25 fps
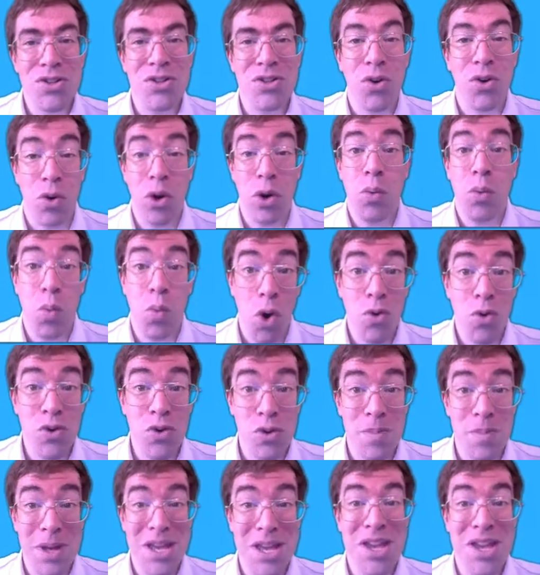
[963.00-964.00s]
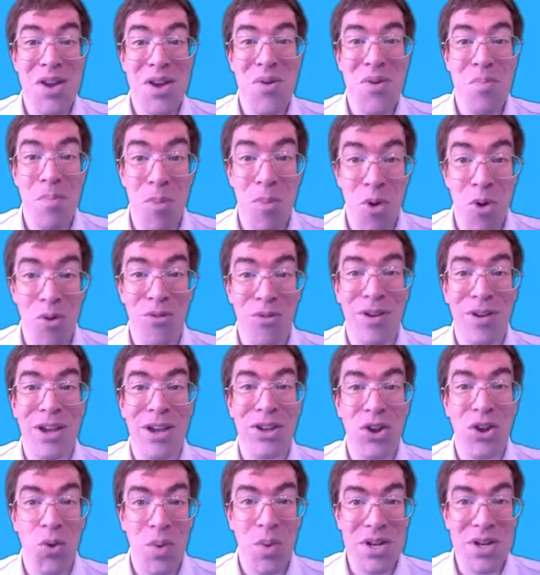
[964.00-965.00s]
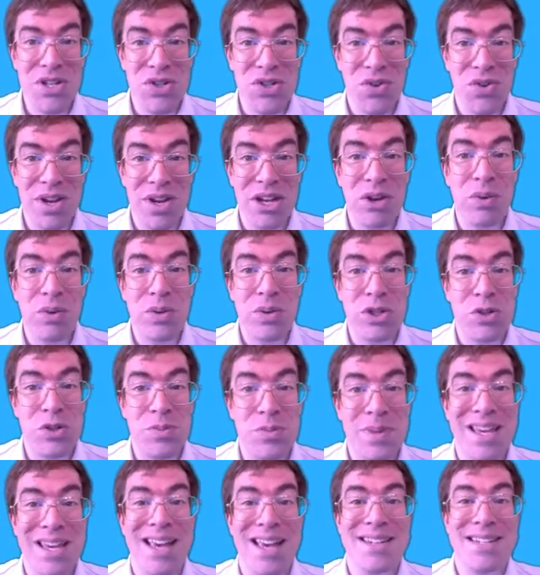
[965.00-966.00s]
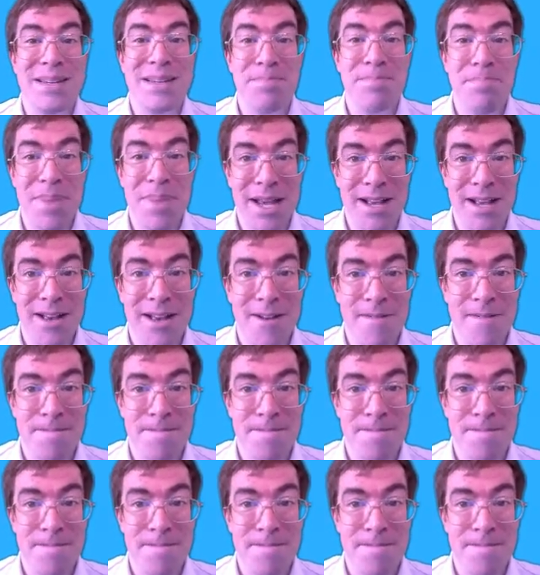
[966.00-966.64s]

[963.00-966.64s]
or it won't be, moving in your windscreen. It will just be getting bigger.